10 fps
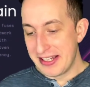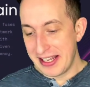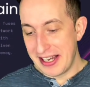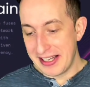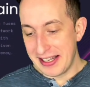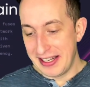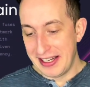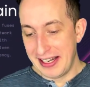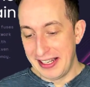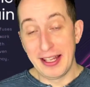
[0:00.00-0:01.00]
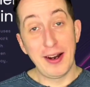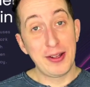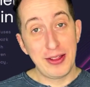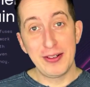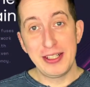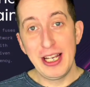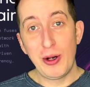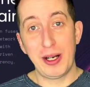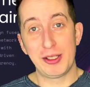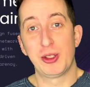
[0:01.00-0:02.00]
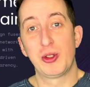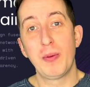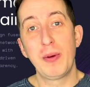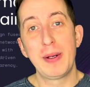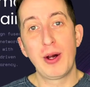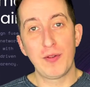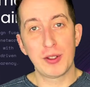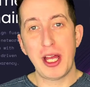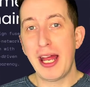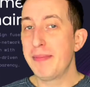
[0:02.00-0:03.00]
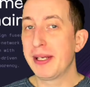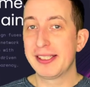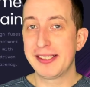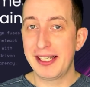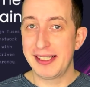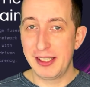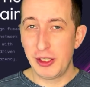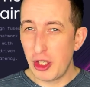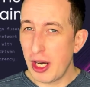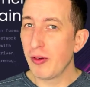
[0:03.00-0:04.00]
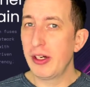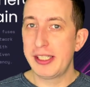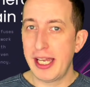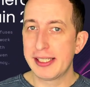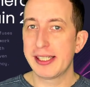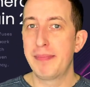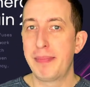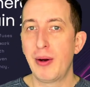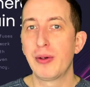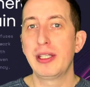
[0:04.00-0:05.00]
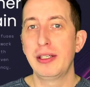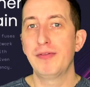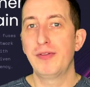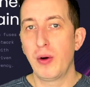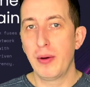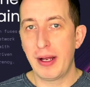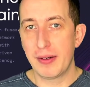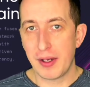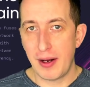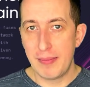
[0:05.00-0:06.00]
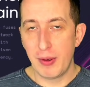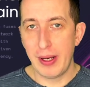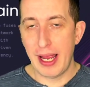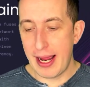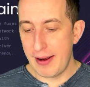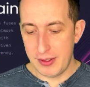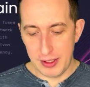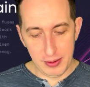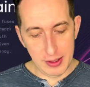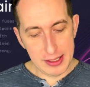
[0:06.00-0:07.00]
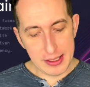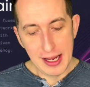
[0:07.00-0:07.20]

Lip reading: that There are 13 questions. Normally we go for 10 because that generally takes about the full amount of time that we have to do this.